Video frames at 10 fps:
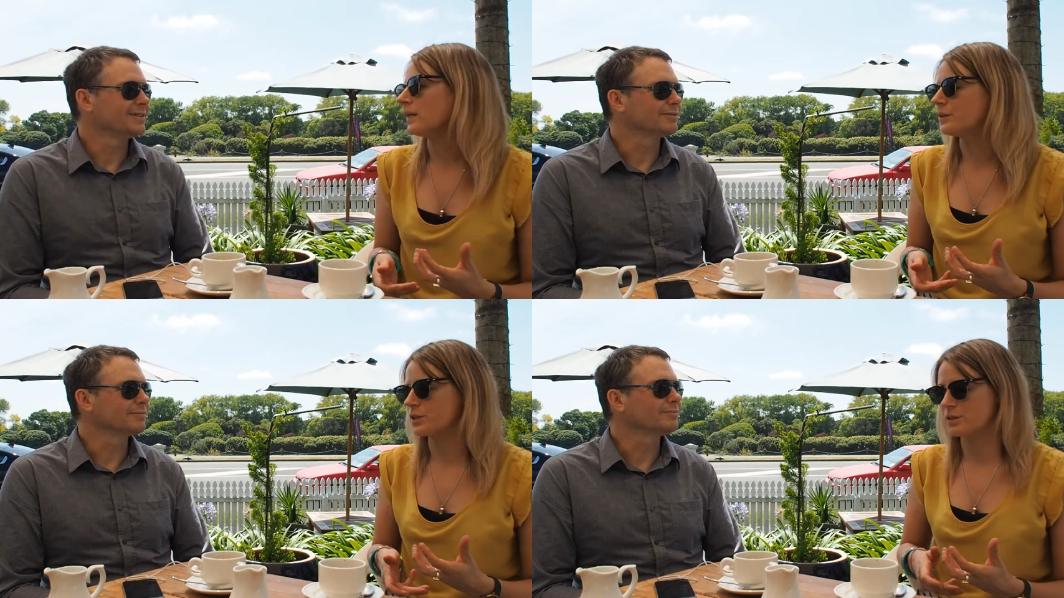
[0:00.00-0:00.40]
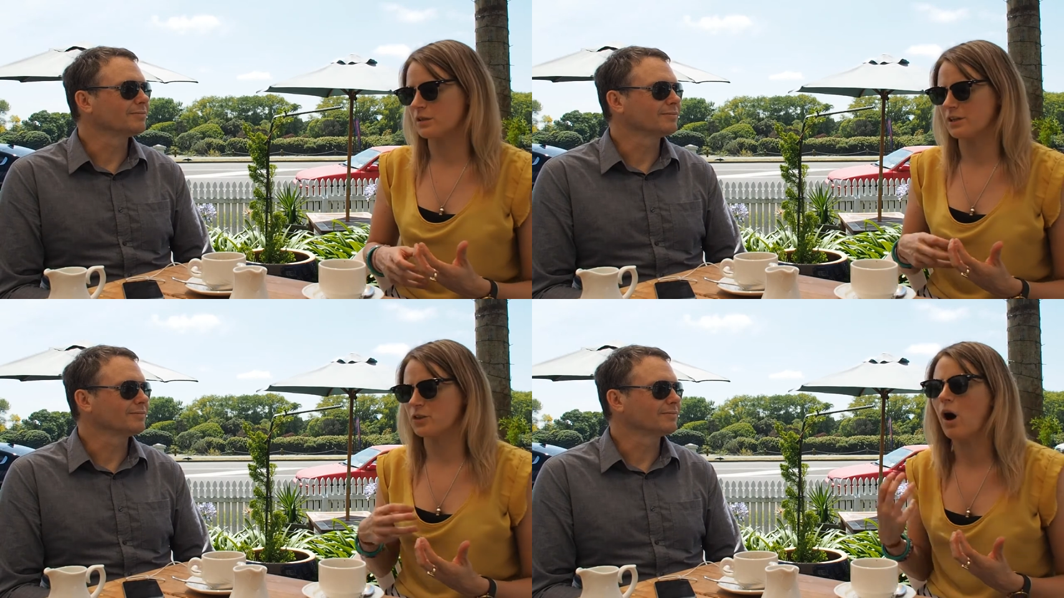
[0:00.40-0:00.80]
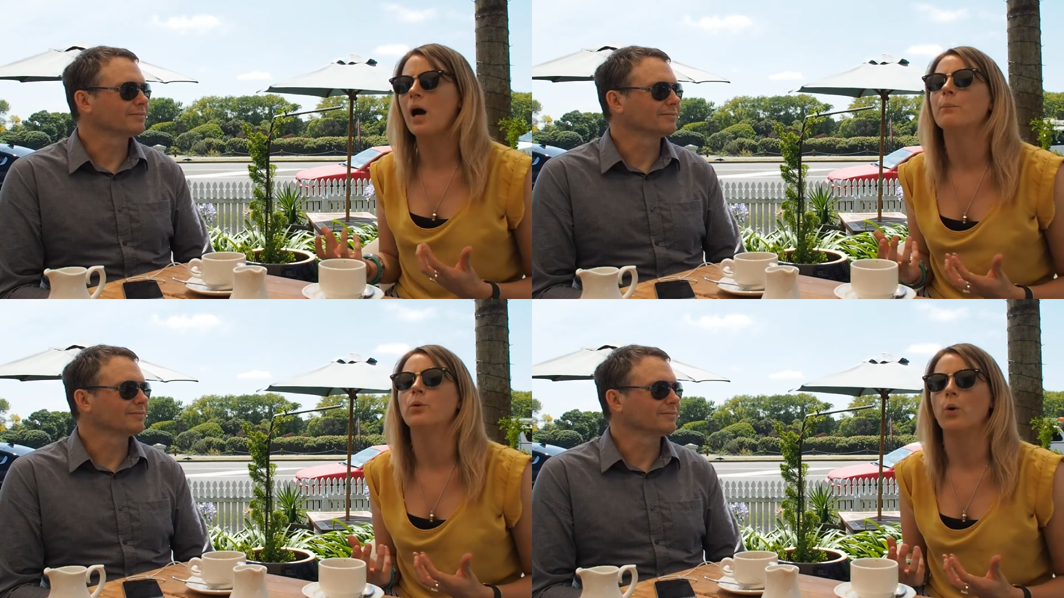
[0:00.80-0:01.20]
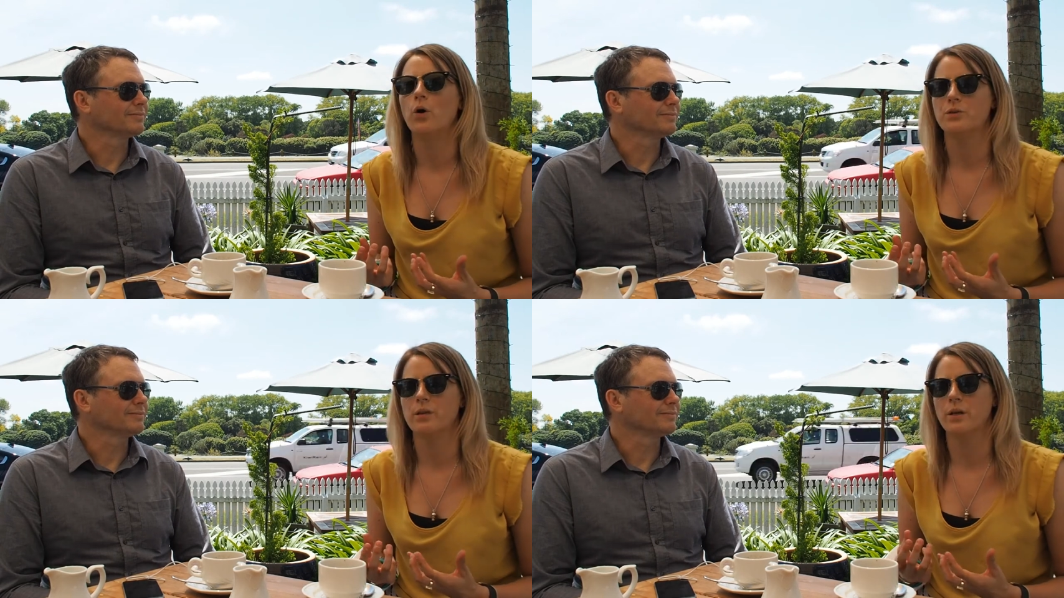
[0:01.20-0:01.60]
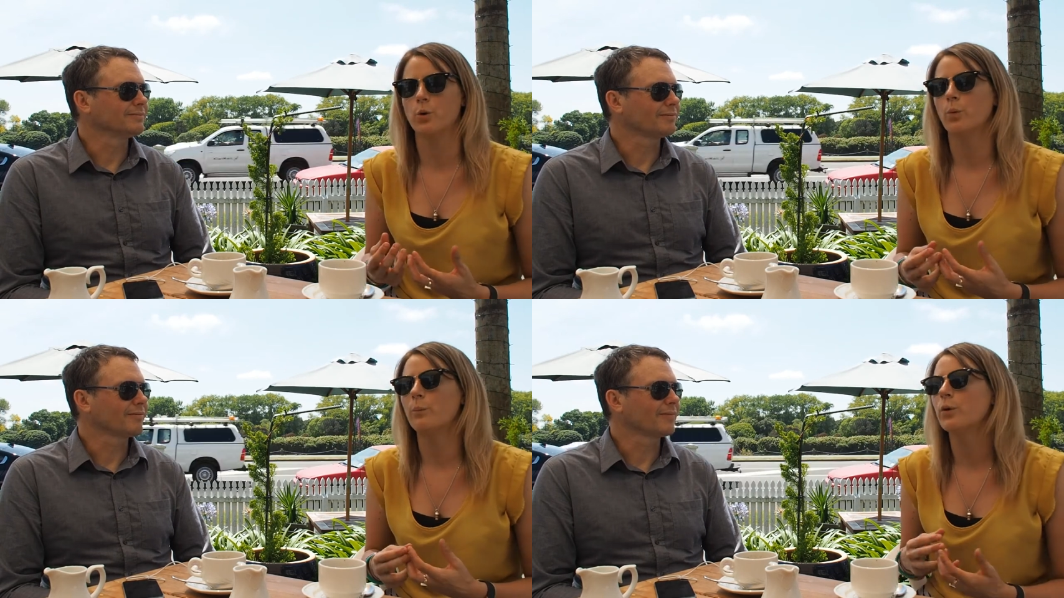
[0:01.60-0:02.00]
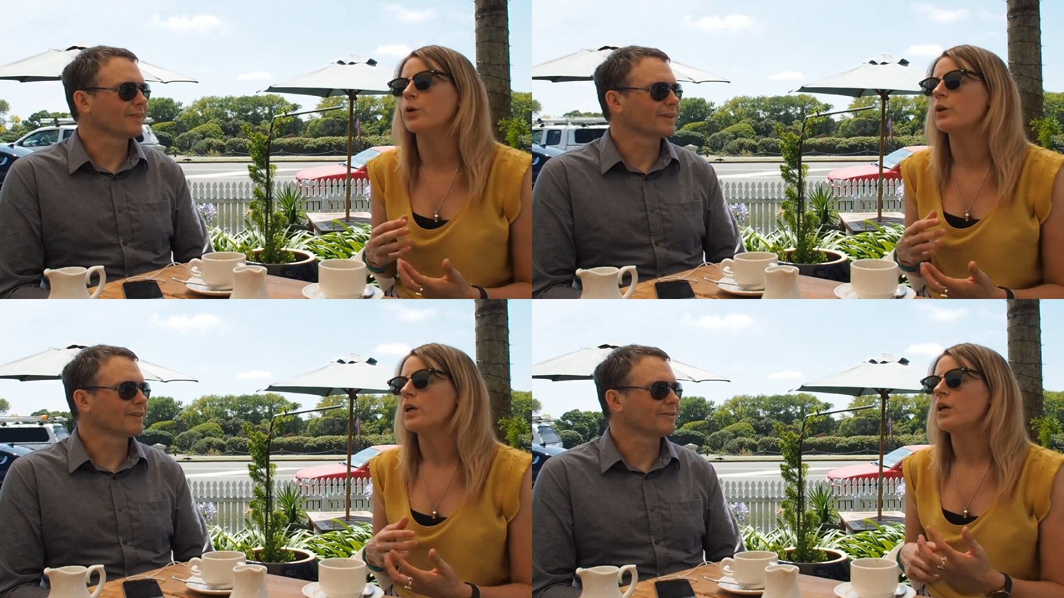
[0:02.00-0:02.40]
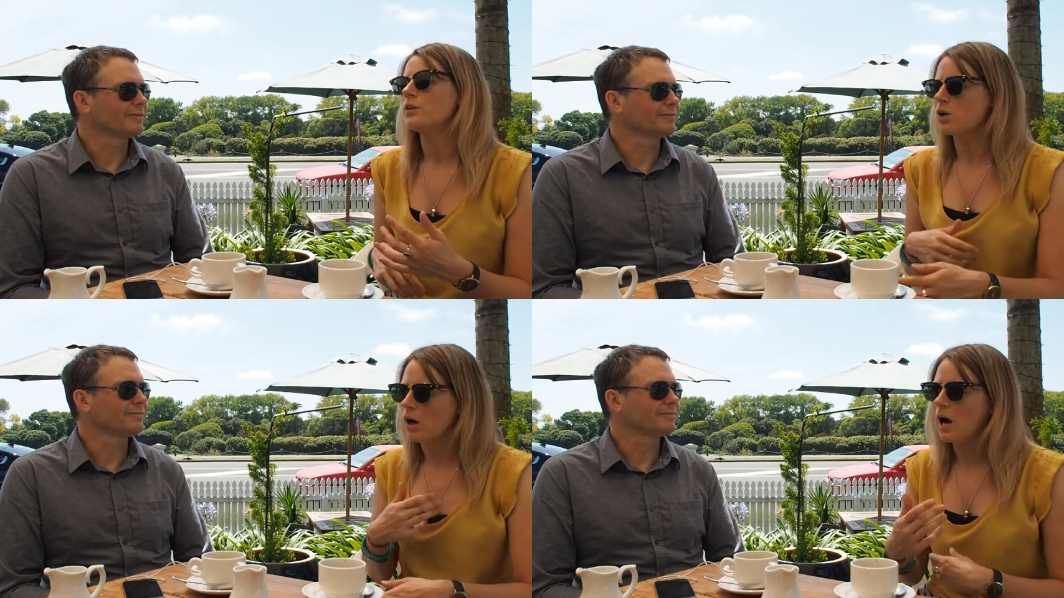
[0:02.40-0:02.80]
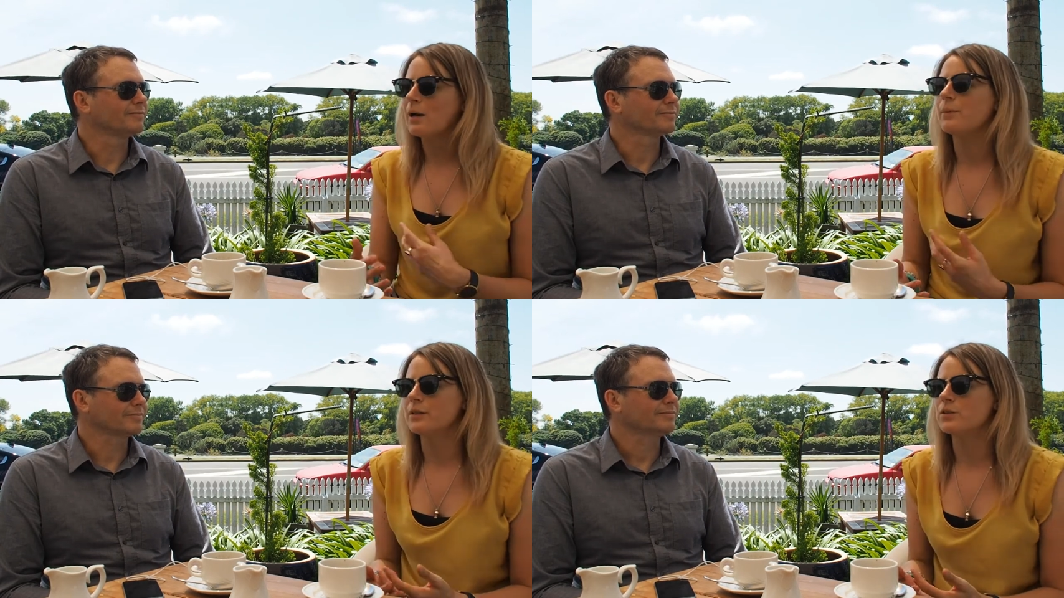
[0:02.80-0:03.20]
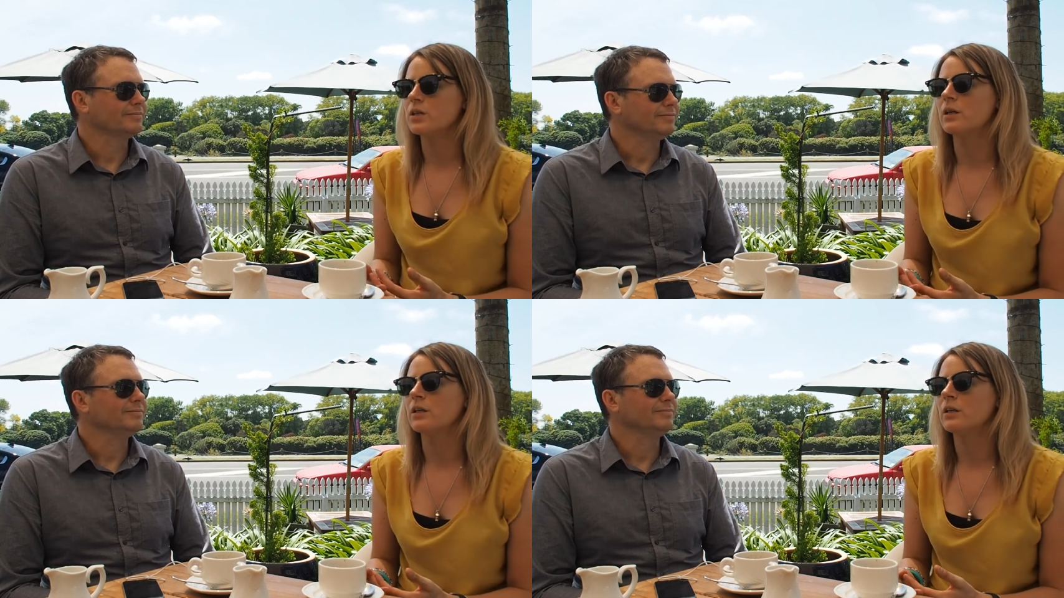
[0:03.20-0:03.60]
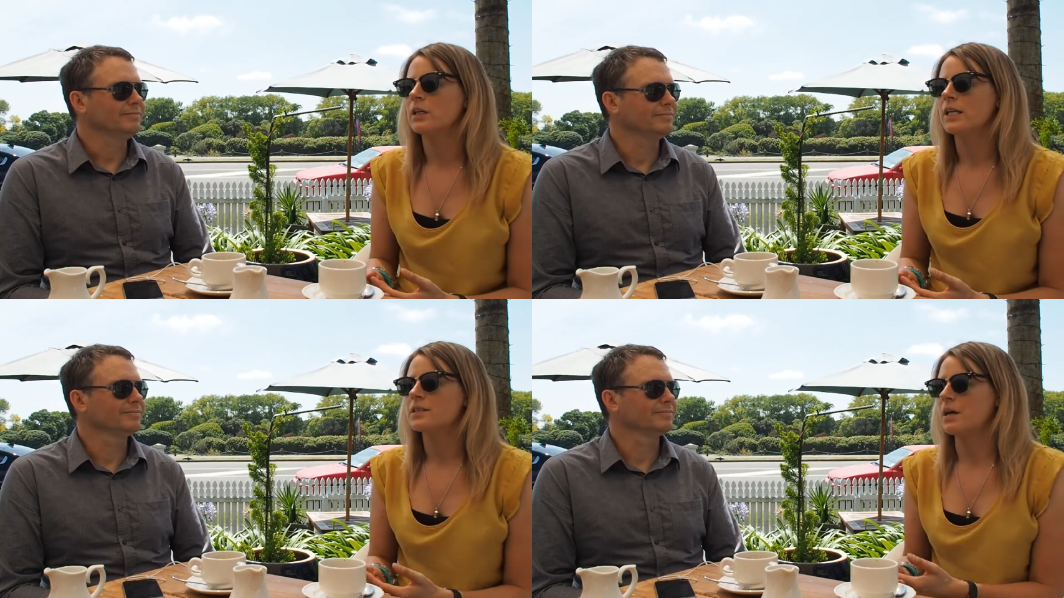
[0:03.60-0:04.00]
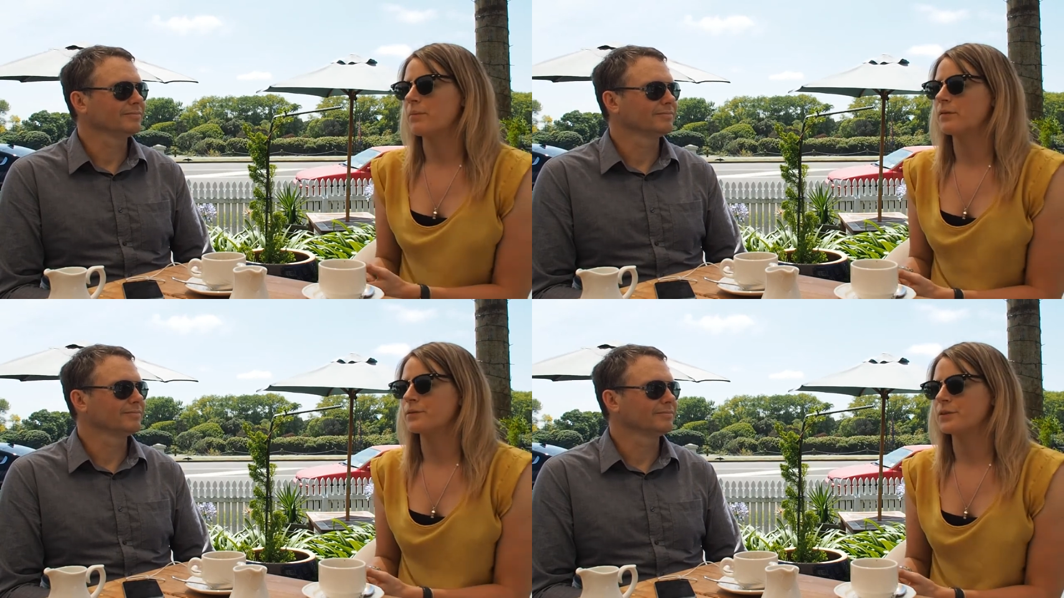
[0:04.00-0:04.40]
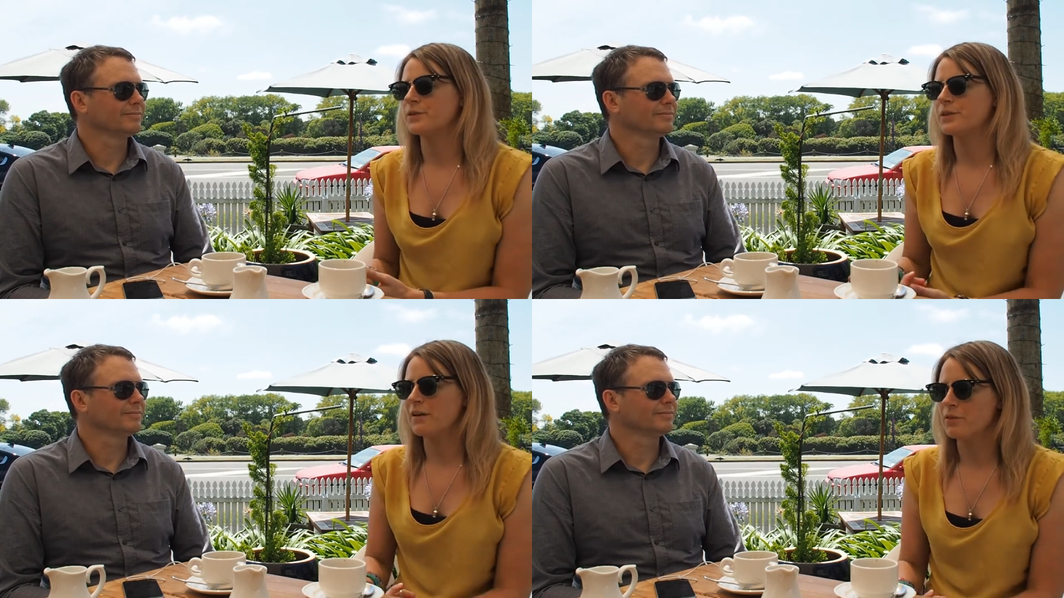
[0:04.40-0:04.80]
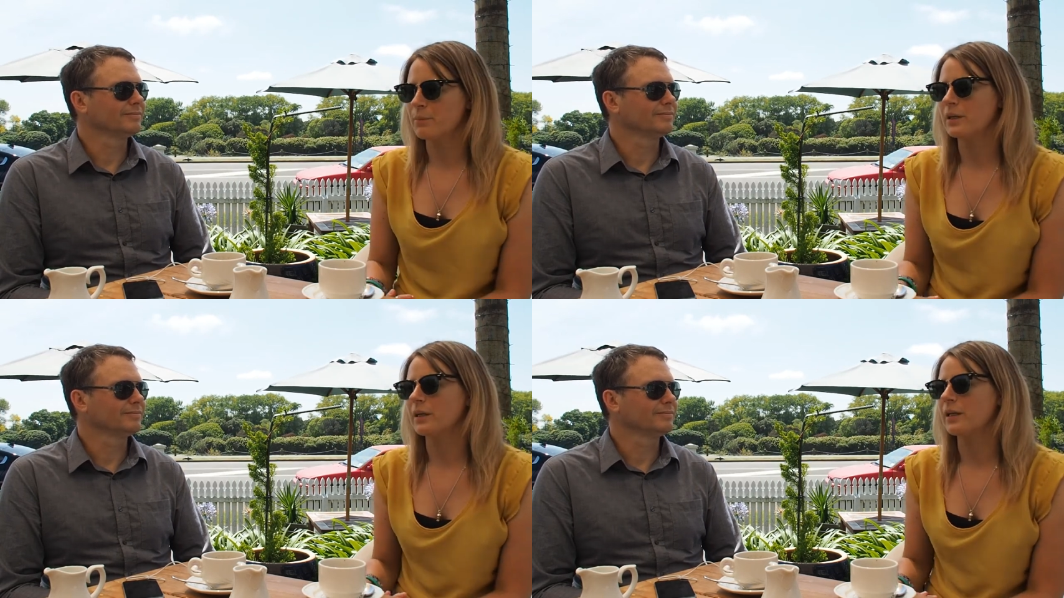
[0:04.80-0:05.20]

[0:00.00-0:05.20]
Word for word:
Speaker 1: it's just their time poor, so they don't want to put time into something that's going to save them money